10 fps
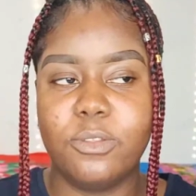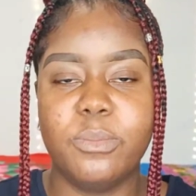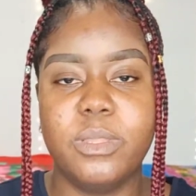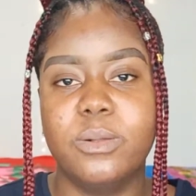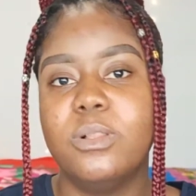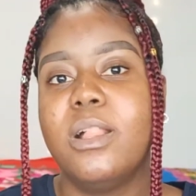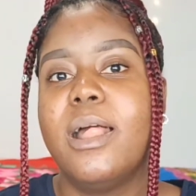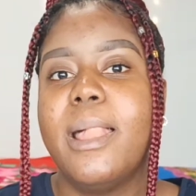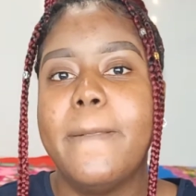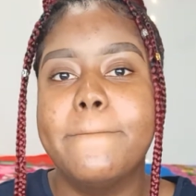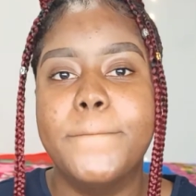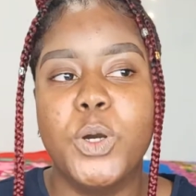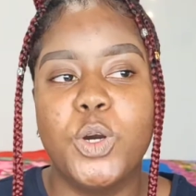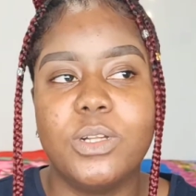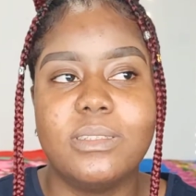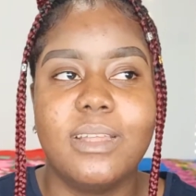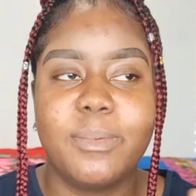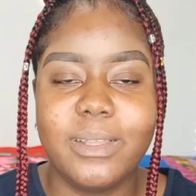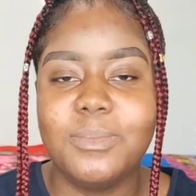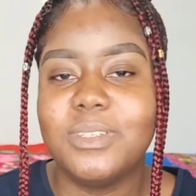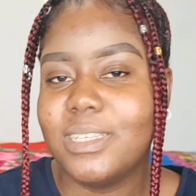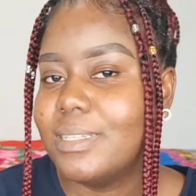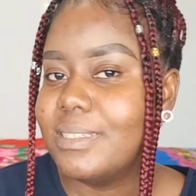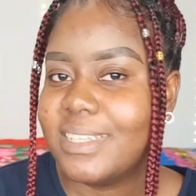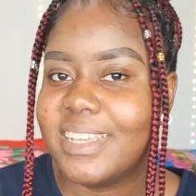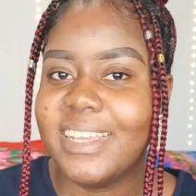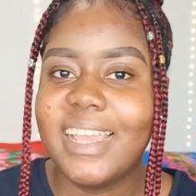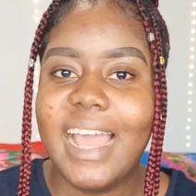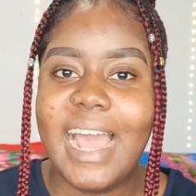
thumbnail, but I'm going to be doing it today.